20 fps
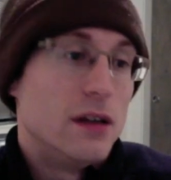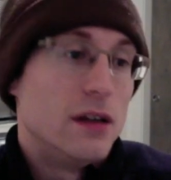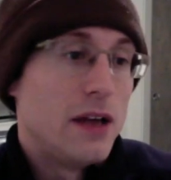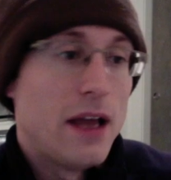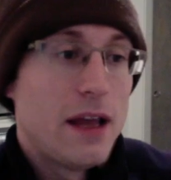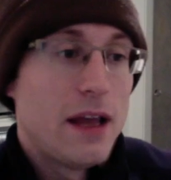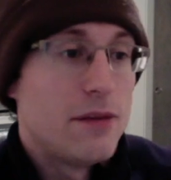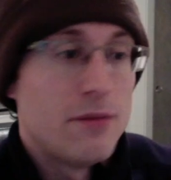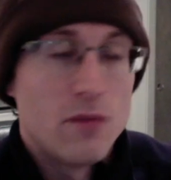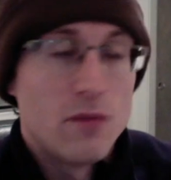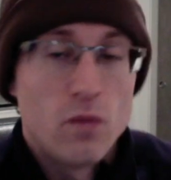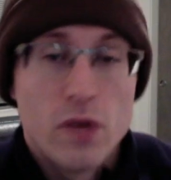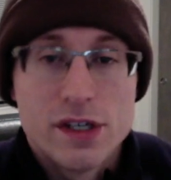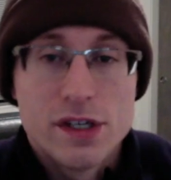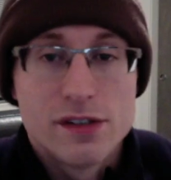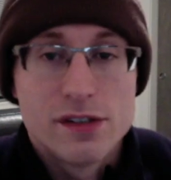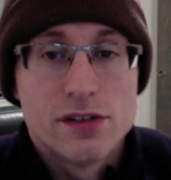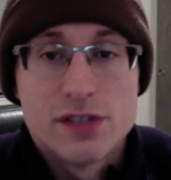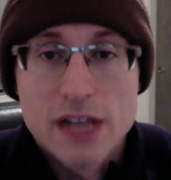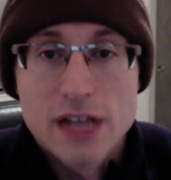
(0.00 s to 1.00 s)
And
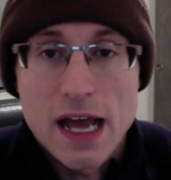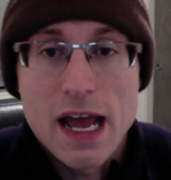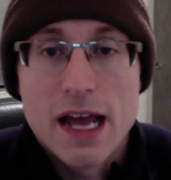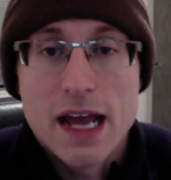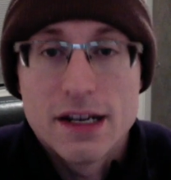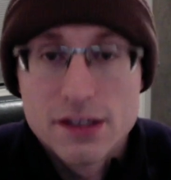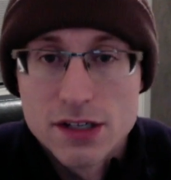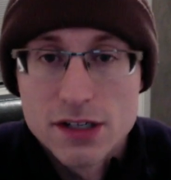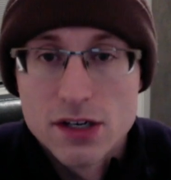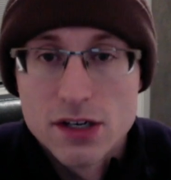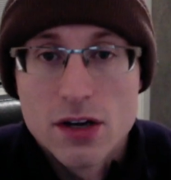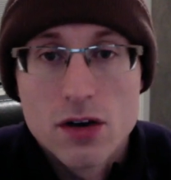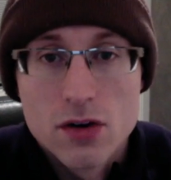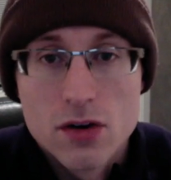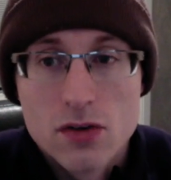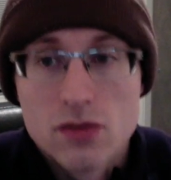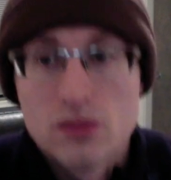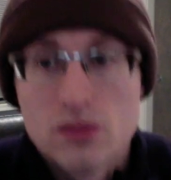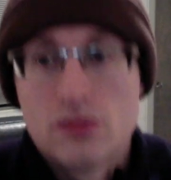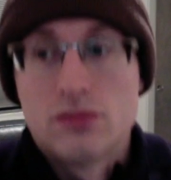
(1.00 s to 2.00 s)
Wizards had to
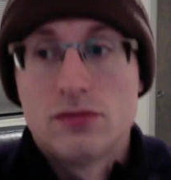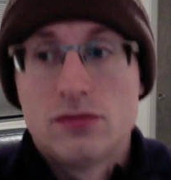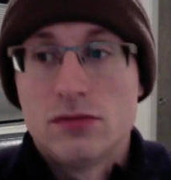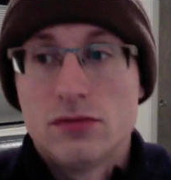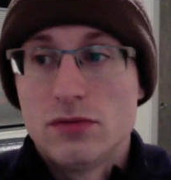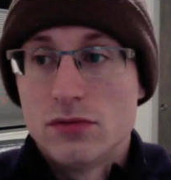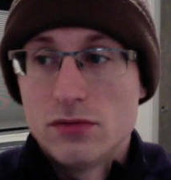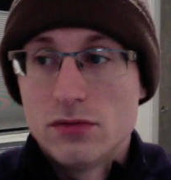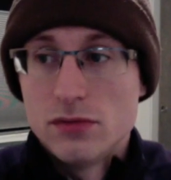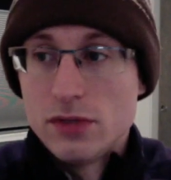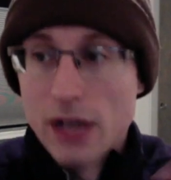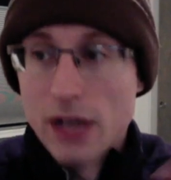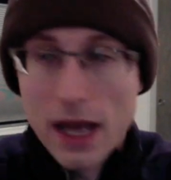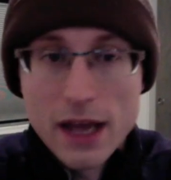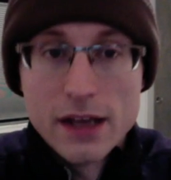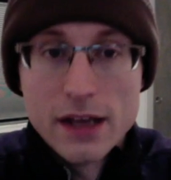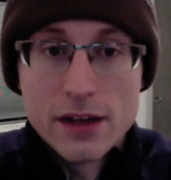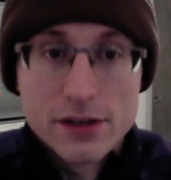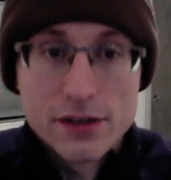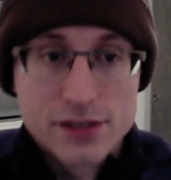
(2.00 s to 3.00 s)
know,
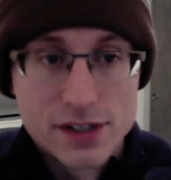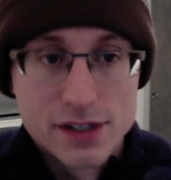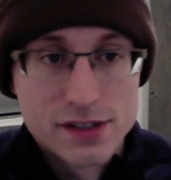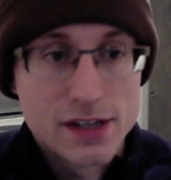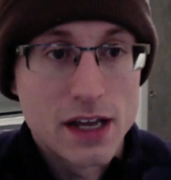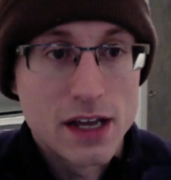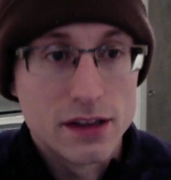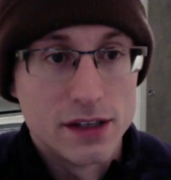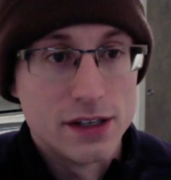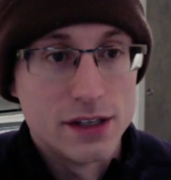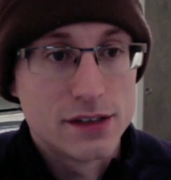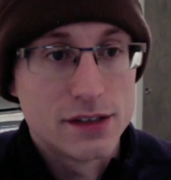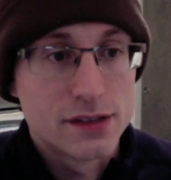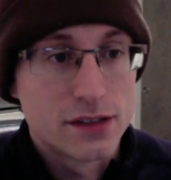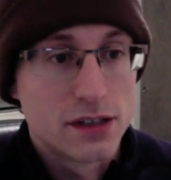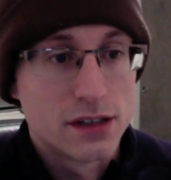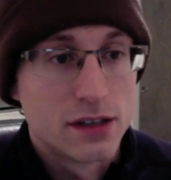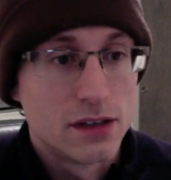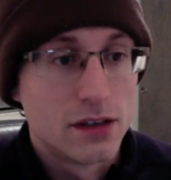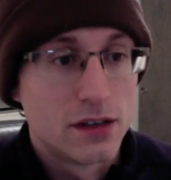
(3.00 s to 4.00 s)
hey, here's the set list.